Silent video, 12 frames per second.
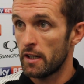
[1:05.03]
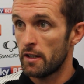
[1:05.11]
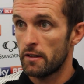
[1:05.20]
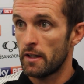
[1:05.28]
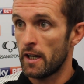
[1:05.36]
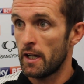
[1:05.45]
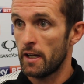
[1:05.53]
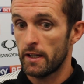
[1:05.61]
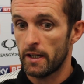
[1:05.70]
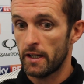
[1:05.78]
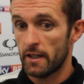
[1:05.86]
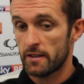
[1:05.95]

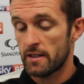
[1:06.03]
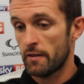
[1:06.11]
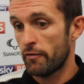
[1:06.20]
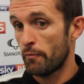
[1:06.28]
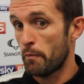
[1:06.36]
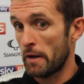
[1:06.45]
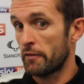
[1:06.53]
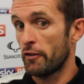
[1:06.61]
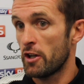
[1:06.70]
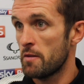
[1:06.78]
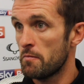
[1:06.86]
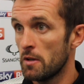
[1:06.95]
And I said, but for
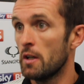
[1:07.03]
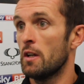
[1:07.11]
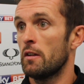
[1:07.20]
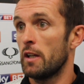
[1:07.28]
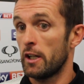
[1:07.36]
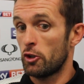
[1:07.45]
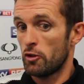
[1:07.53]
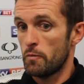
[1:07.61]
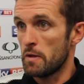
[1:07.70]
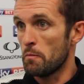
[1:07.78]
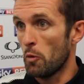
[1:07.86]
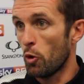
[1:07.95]
him, it could have
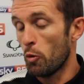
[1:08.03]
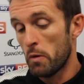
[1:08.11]
been more.